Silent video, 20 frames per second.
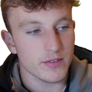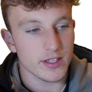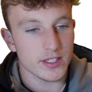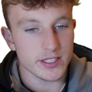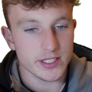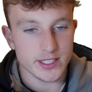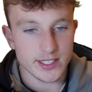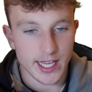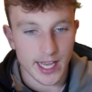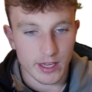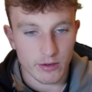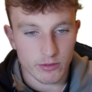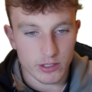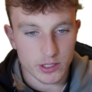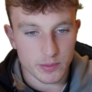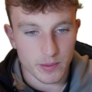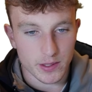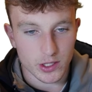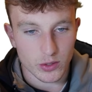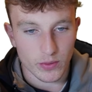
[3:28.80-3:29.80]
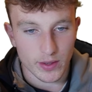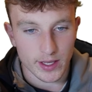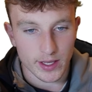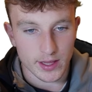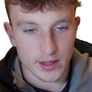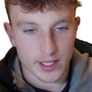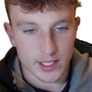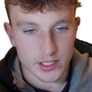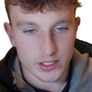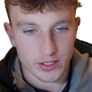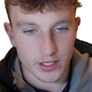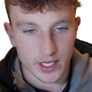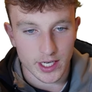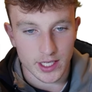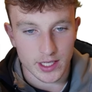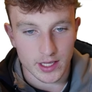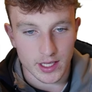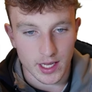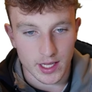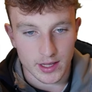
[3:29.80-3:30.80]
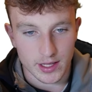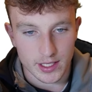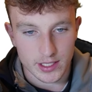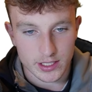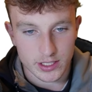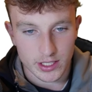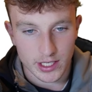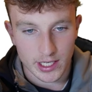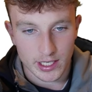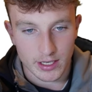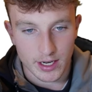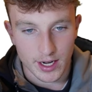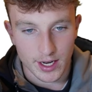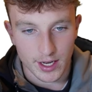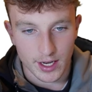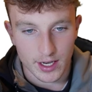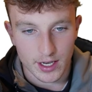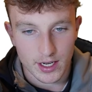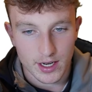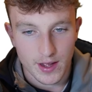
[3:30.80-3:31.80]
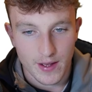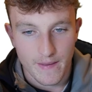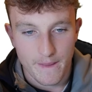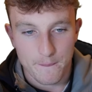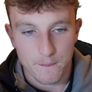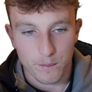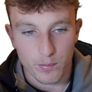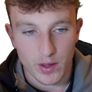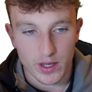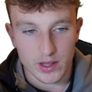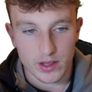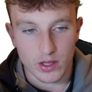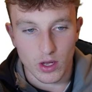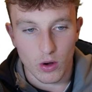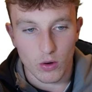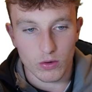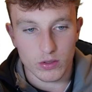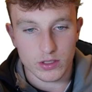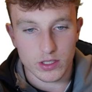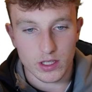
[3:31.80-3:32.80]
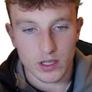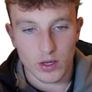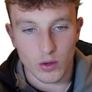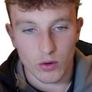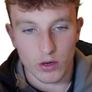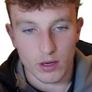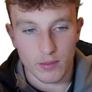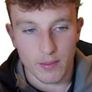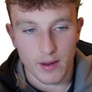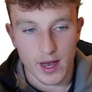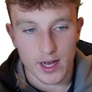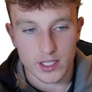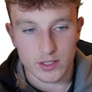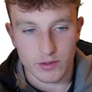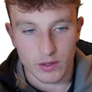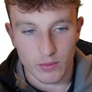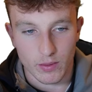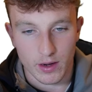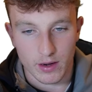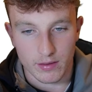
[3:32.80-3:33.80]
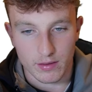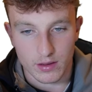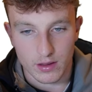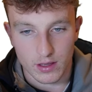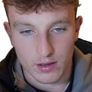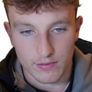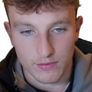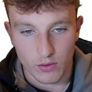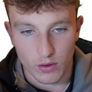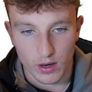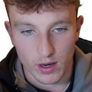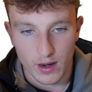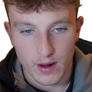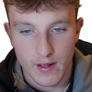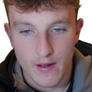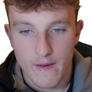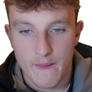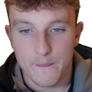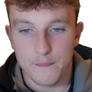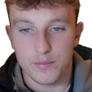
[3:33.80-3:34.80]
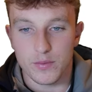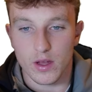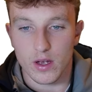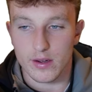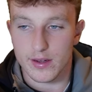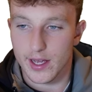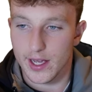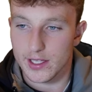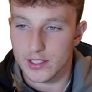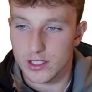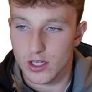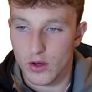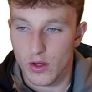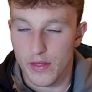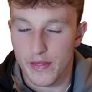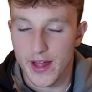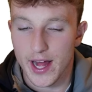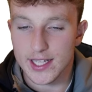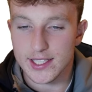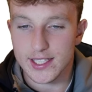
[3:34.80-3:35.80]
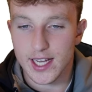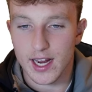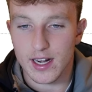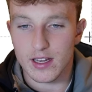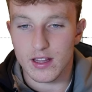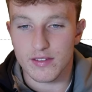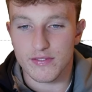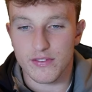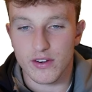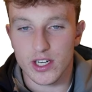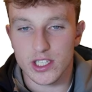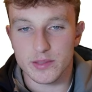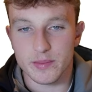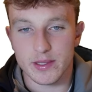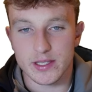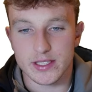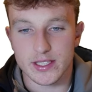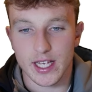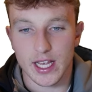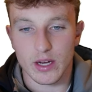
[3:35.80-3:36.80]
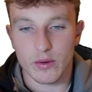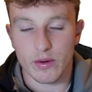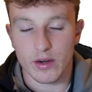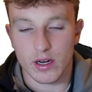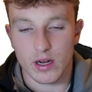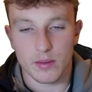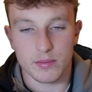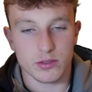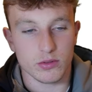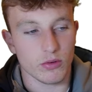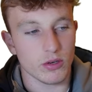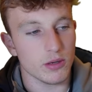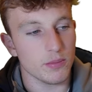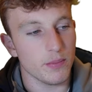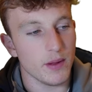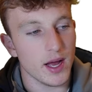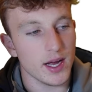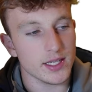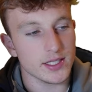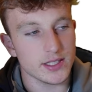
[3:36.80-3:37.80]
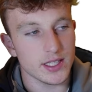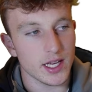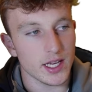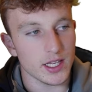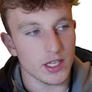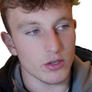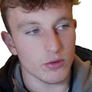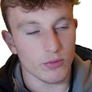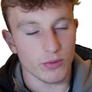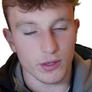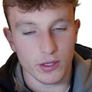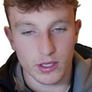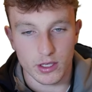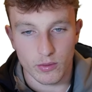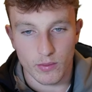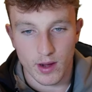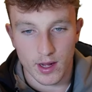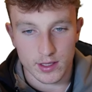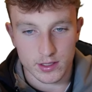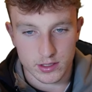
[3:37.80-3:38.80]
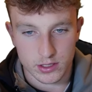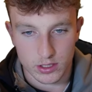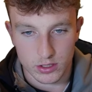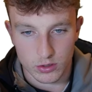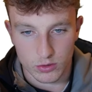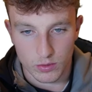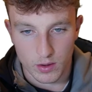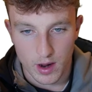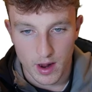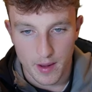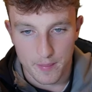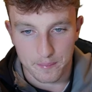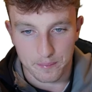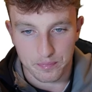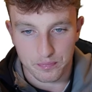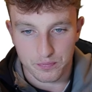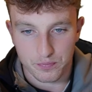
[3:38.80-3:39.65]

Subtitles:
sandwiched between this green and this green right here? Like those are the order blocks we want to look for. Okay, so that's kind of the first mistake when it comes to order blocks that you really want to